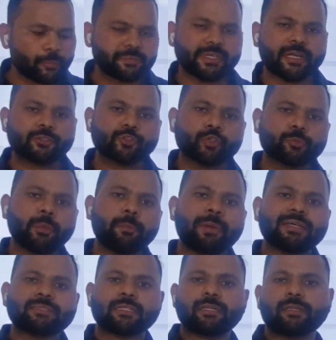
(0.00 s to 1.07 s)
object should be
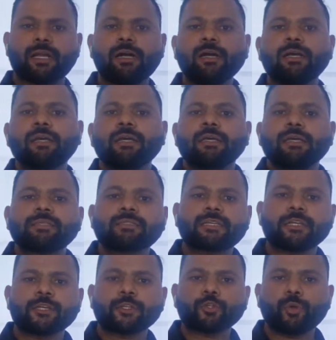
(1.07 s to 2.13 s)
measured in a
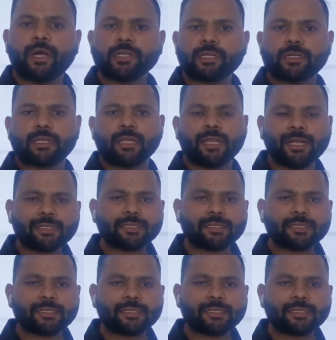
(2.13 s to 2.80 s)
standard quantity.